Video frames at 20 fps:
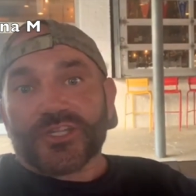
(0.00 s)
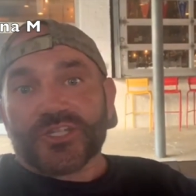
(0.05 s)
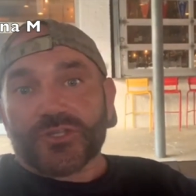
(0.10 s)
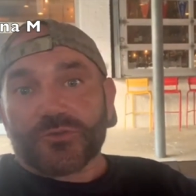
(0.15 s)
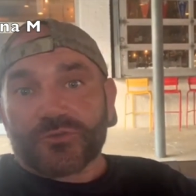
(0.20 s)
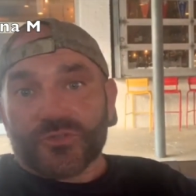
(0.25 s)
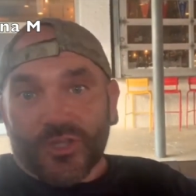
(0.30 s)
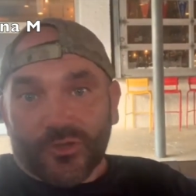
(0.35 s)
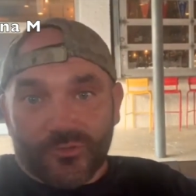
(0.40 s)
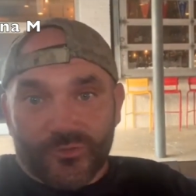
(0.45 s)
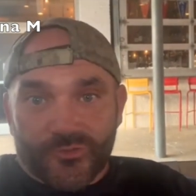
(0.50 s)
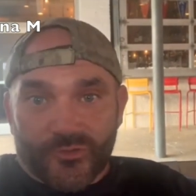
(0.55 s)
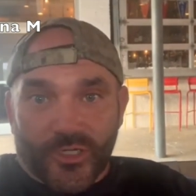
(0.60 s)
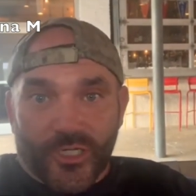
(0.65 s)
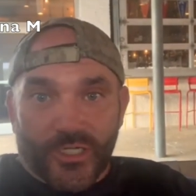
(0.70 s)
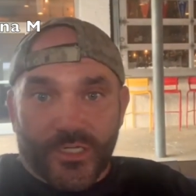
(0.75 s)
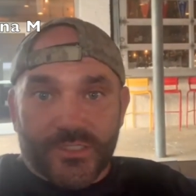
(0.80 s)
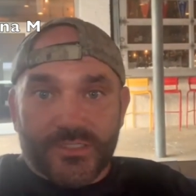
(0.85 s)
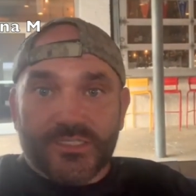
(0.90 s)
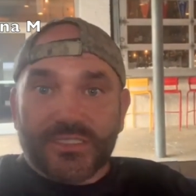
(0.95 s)
She was on
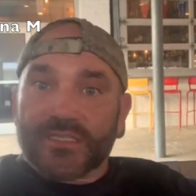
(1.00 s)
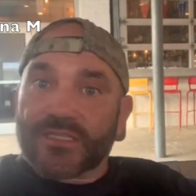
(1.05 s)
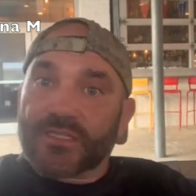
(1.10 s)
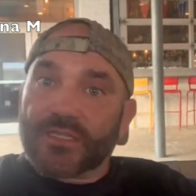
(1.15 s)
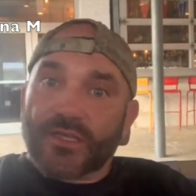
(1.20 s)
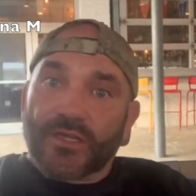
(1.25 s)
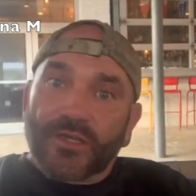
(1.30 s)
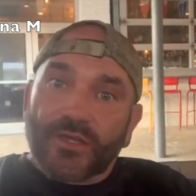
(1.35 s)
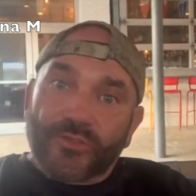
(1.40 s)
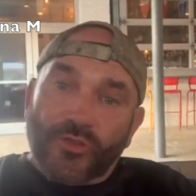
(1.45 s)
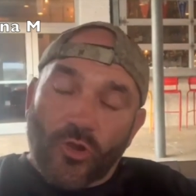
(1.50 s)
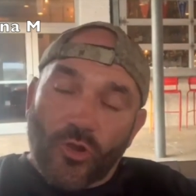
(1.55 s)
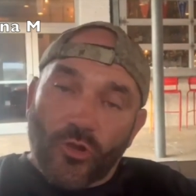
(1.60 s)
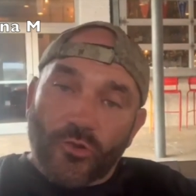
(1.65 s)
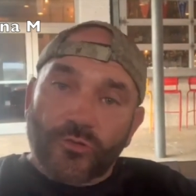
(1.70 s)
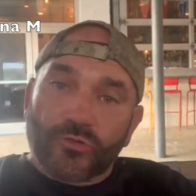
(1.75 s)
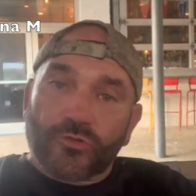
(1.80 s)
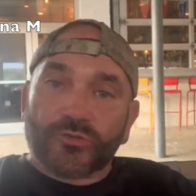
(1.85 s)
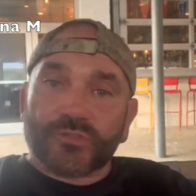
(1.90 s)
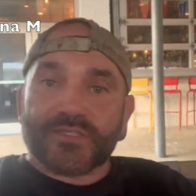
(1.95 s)
drugs. The
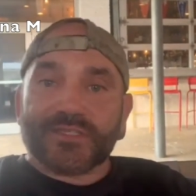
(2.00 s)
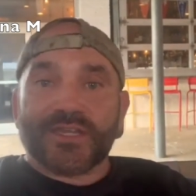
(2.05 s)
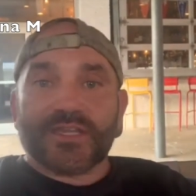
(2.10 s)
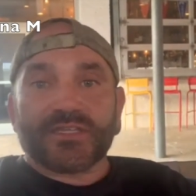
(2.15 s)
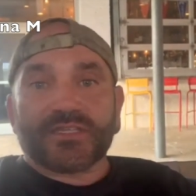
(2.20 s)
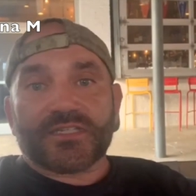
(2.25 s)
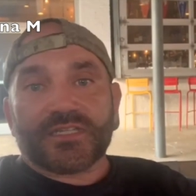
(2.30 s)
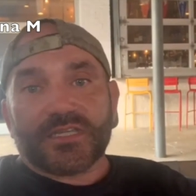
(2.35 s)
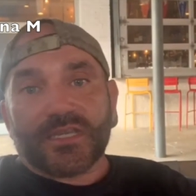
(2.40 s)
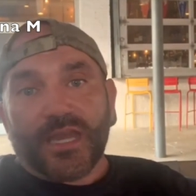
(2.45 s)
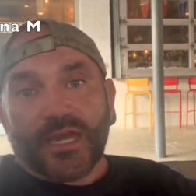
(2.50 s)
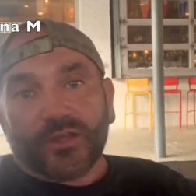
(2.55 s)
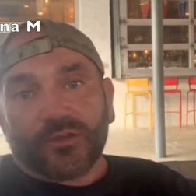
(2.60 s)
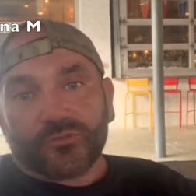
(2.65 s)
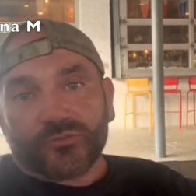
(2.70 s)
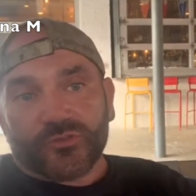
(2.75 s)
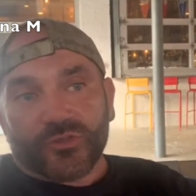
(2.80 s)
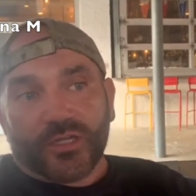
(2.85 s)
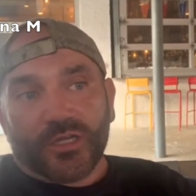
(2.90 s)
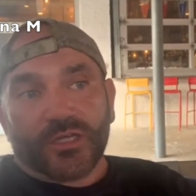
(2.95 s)
article says she got
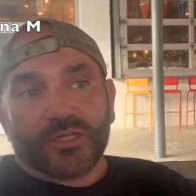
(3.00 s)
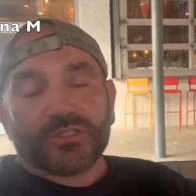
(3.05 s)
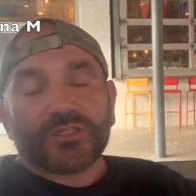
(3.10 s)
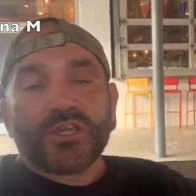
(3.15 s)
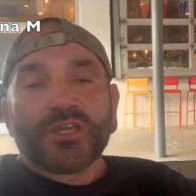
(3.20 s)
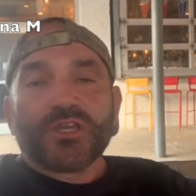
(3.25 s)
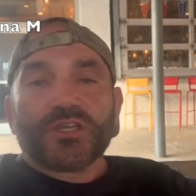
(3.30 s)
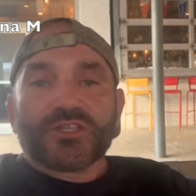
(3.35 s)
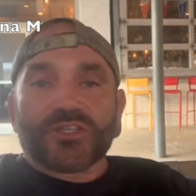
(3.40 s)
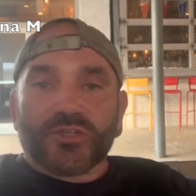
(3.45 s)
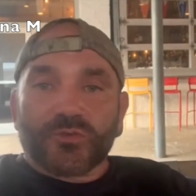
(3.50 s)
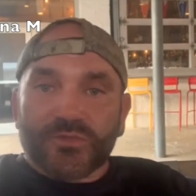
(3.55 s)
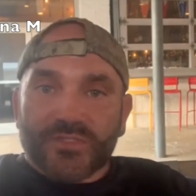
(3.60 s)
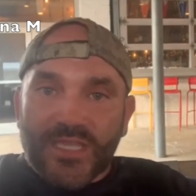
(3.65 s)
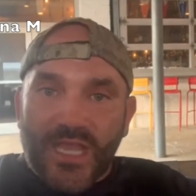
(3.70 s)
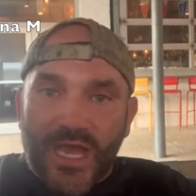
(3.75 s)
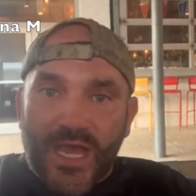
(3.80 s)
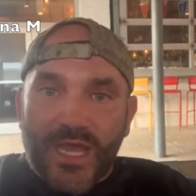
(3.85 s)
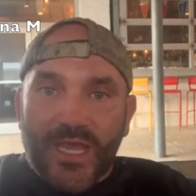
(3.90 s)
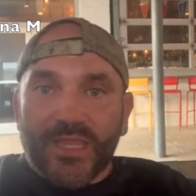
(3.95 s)
on drugs. She
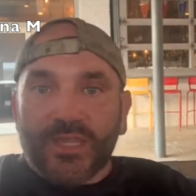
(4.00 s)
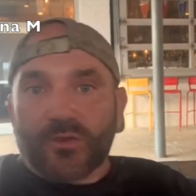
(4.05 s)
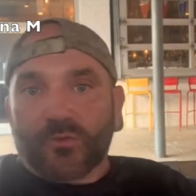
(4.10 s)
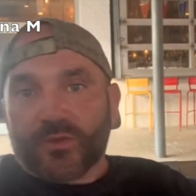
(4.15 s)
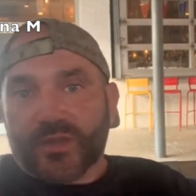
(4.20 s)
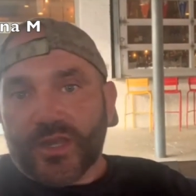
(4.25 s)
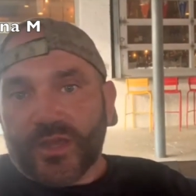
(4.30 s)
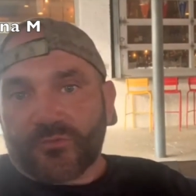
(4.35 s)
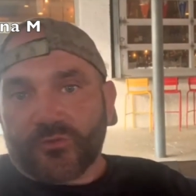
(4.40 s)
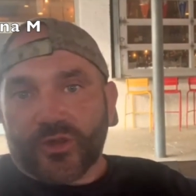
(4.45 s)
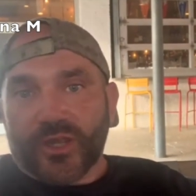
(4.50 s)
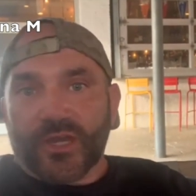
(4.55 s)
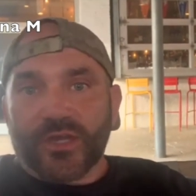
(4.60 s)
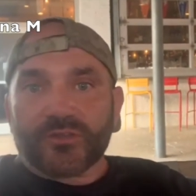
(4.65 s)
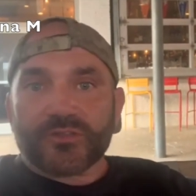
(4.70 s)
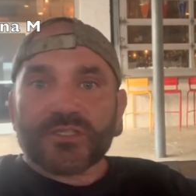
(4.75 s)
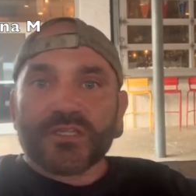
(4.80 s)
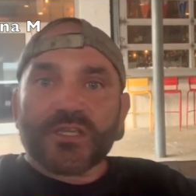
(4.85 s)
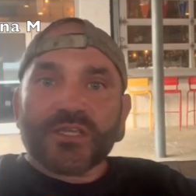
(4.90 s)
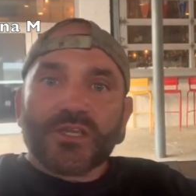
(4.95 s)
was high or whatever
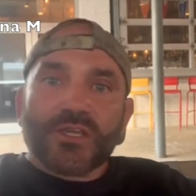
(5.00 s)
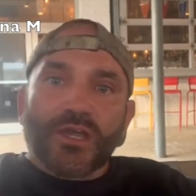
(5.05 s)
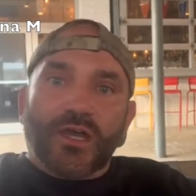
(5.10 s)
else.